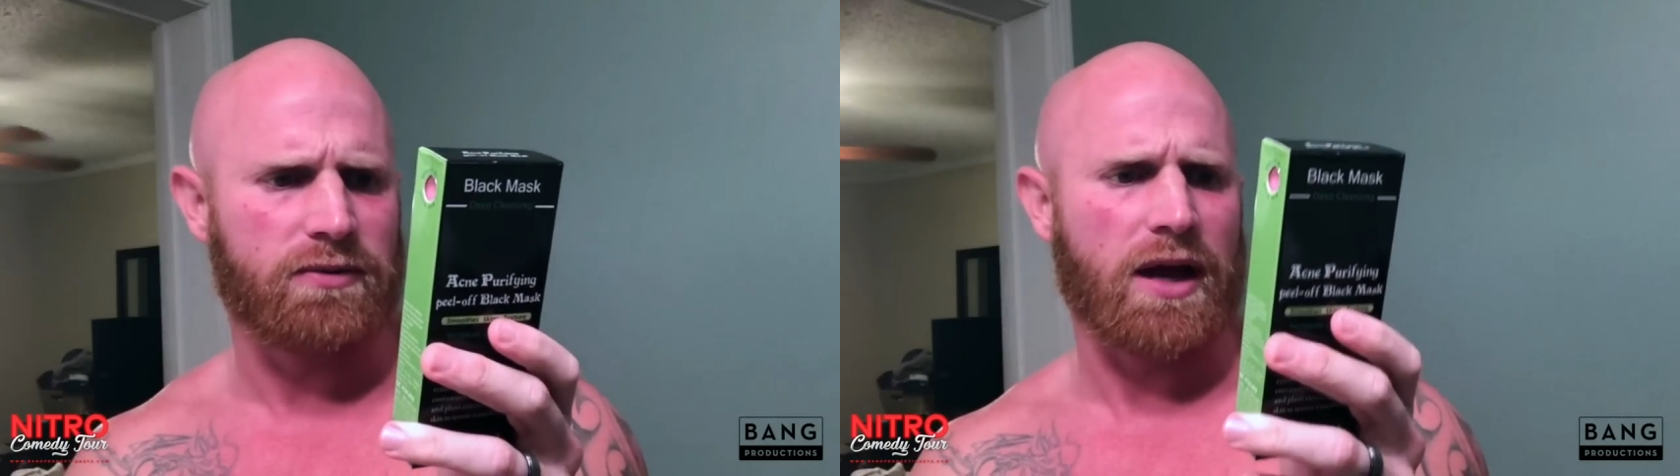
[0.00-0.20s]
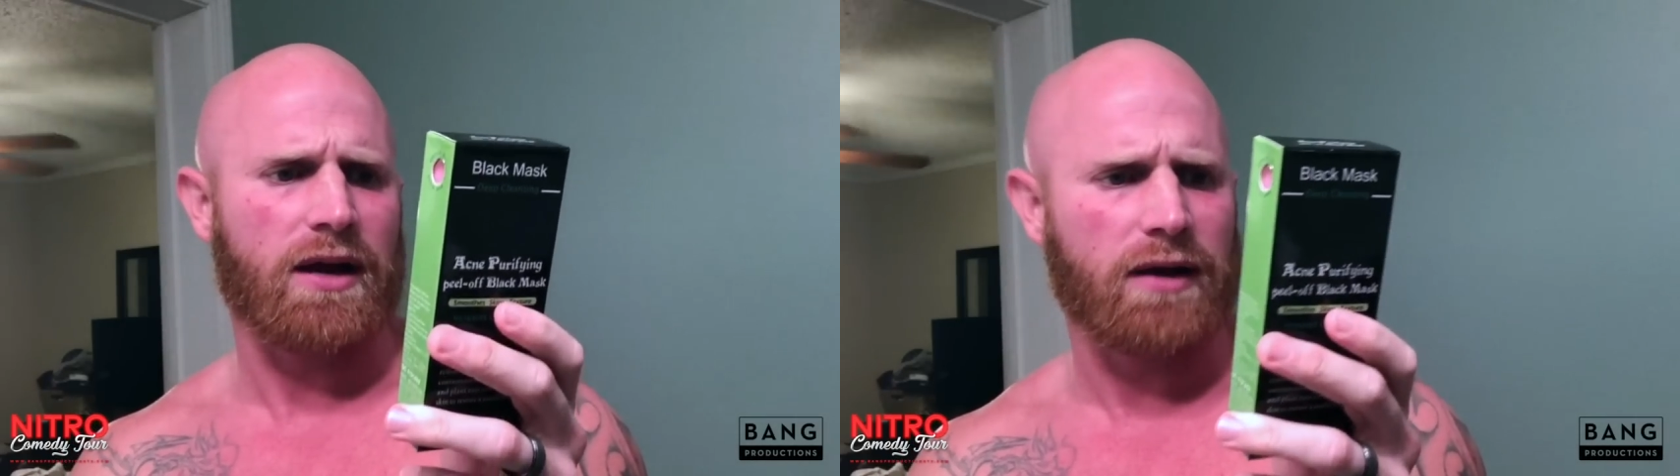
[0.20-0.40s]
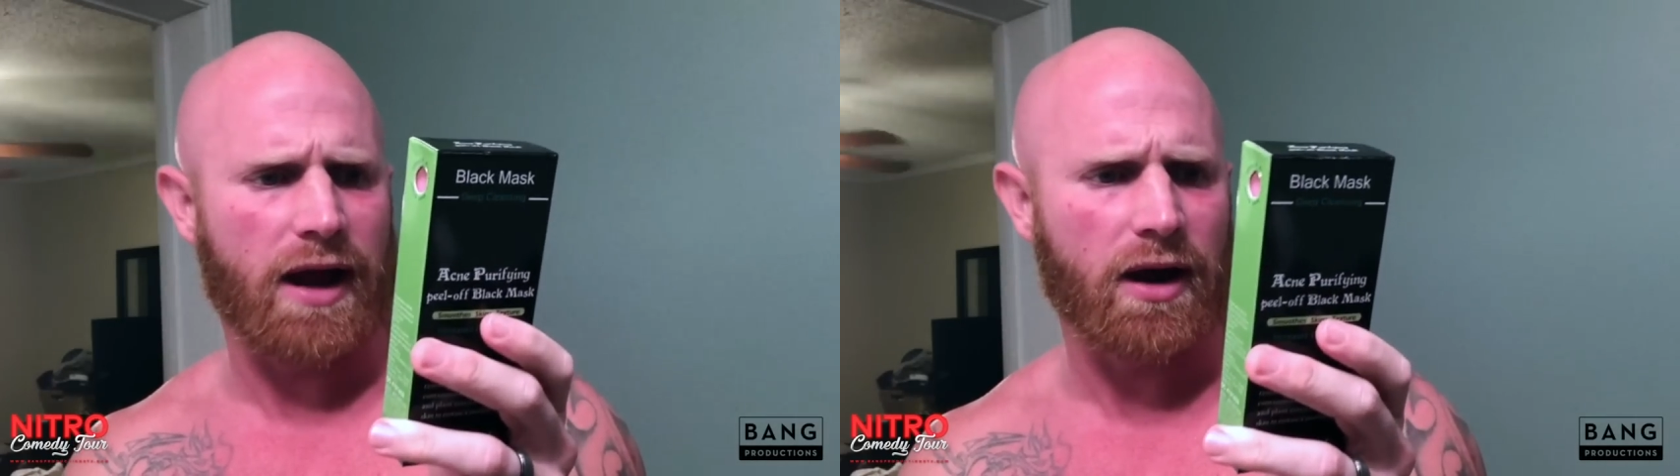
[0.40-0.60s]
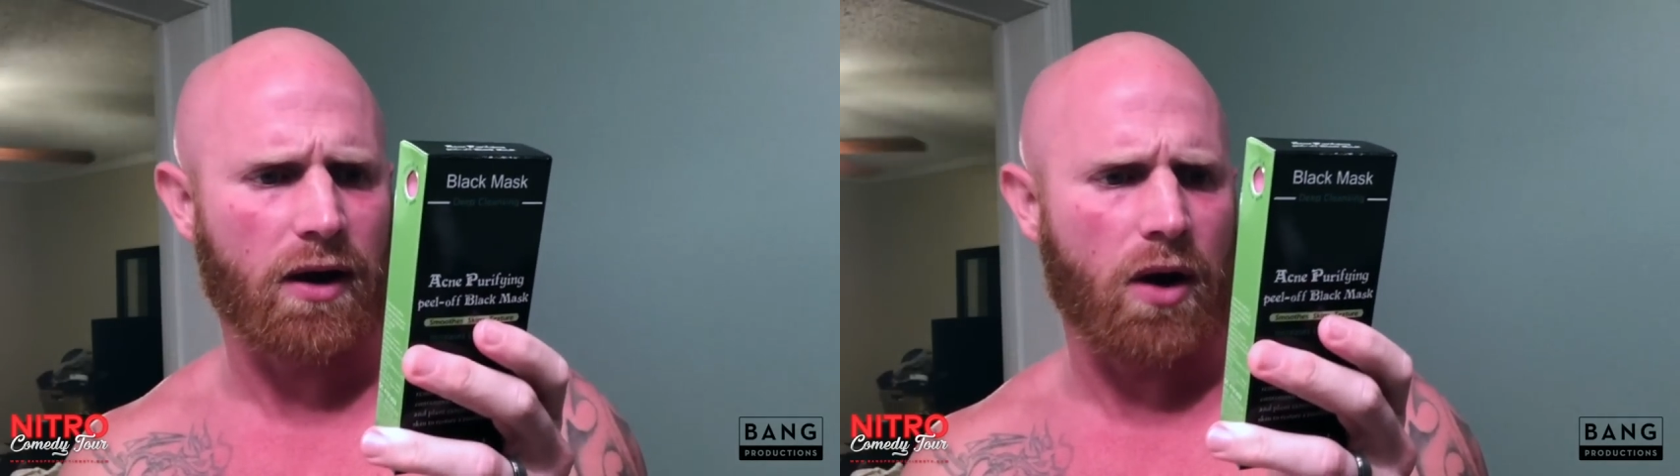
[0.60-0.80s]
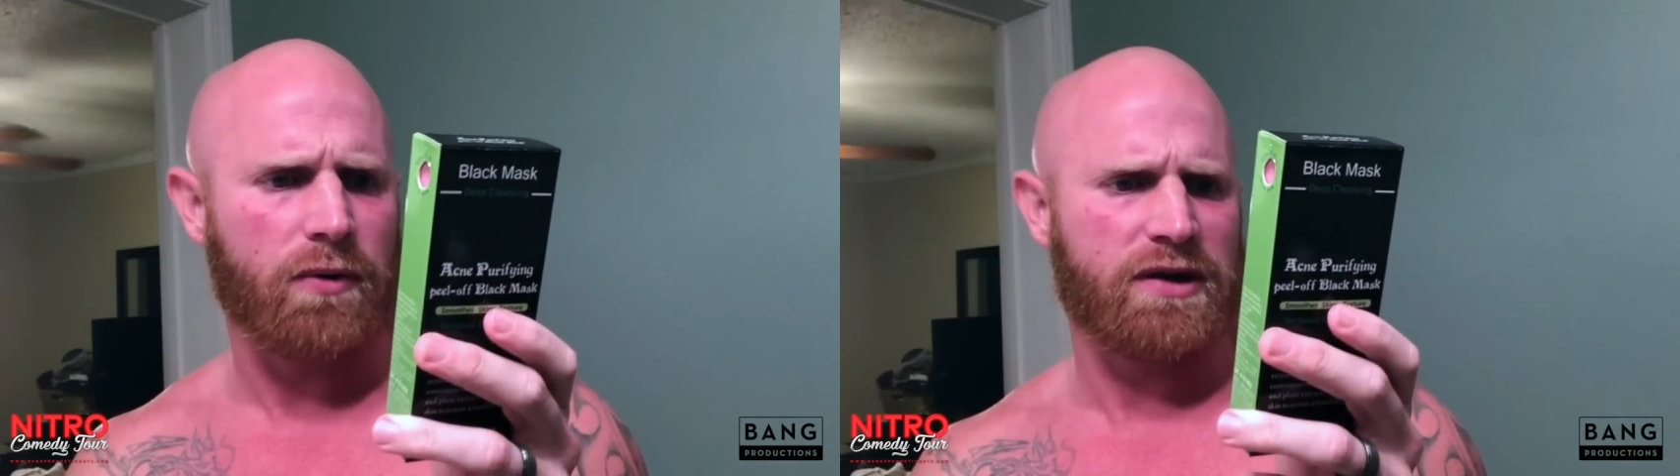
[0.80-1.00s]
thick
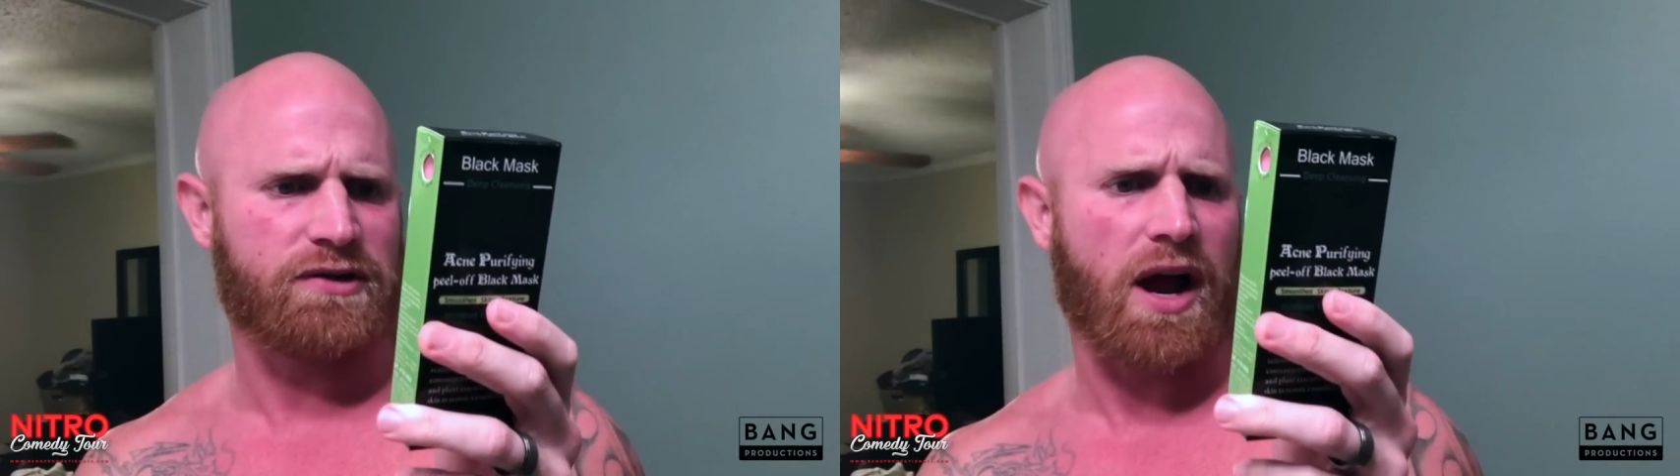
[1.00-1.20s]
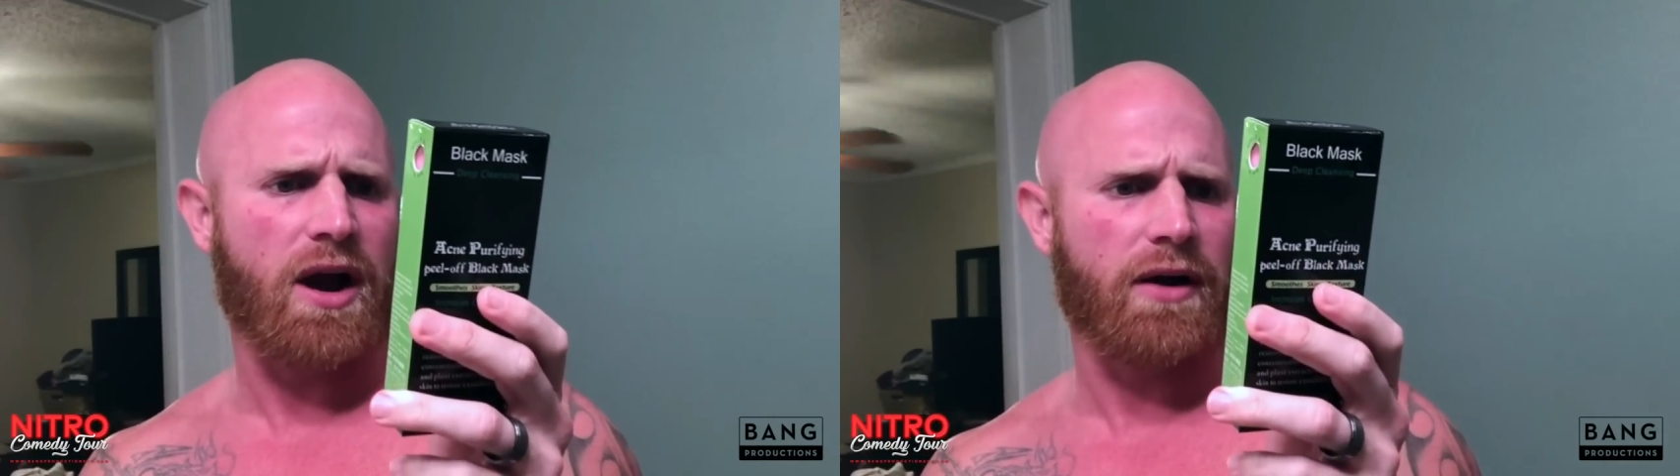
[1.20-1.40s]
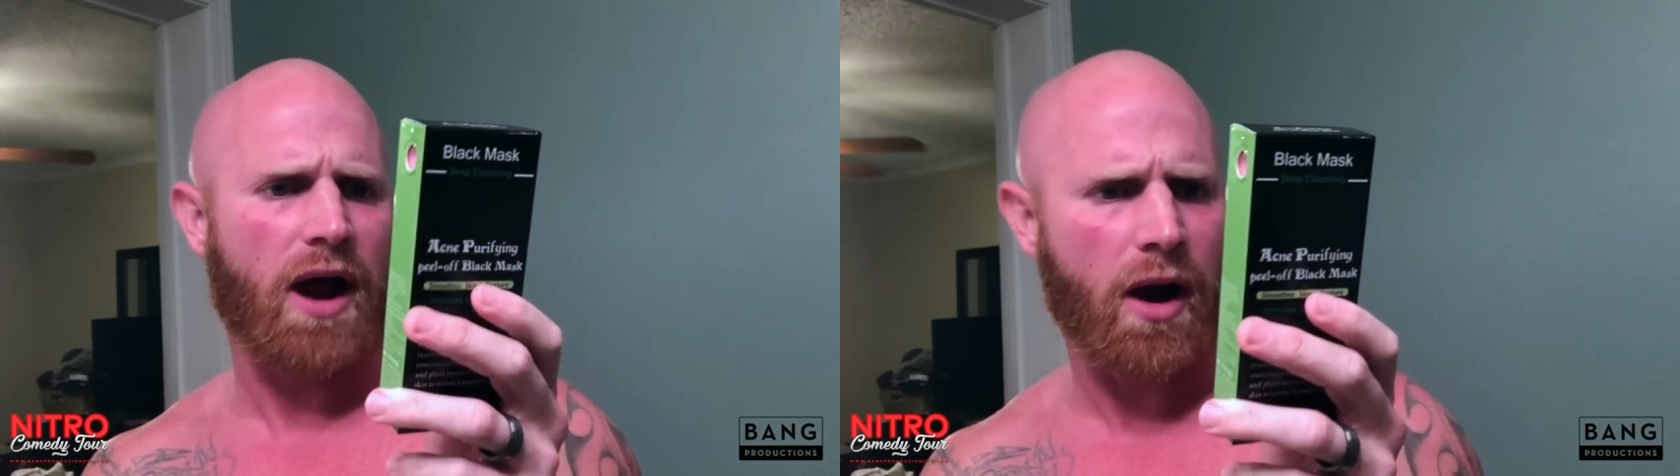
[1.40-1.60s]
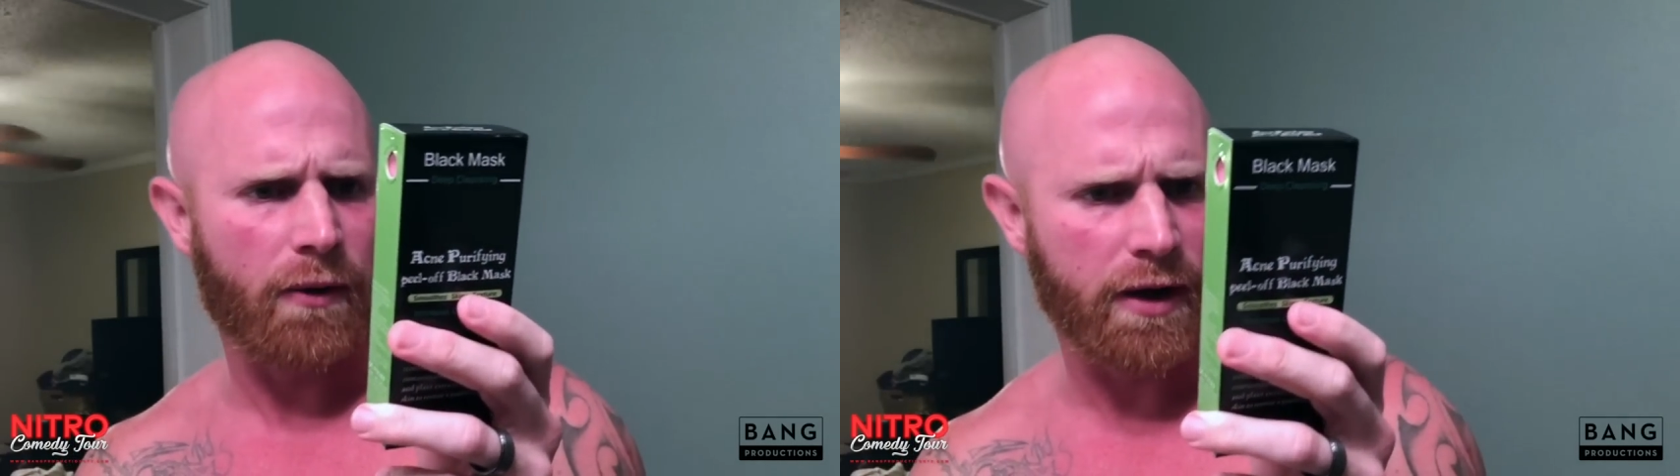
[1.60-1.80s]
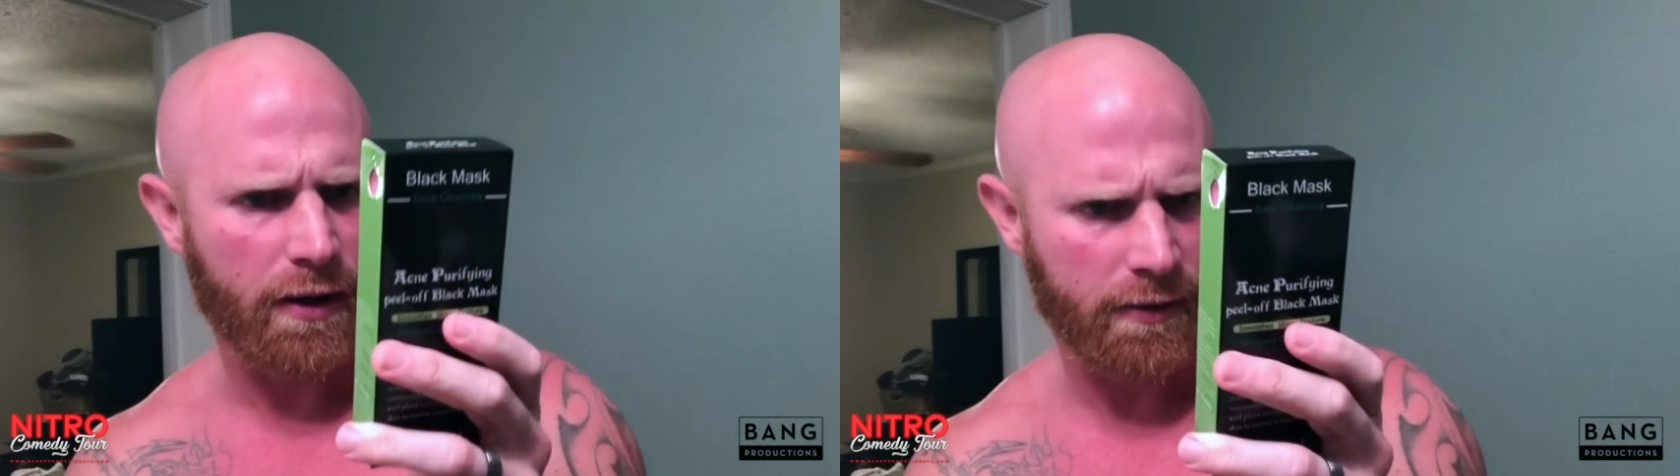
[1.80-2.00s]
layer on desired
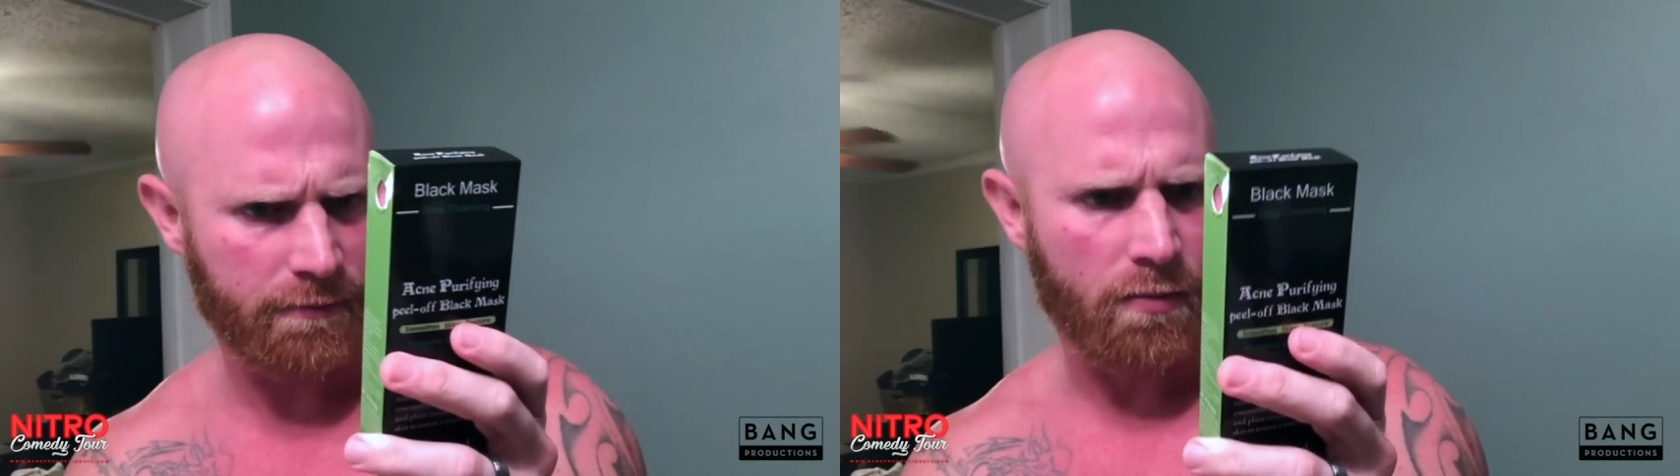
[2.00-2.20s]
area.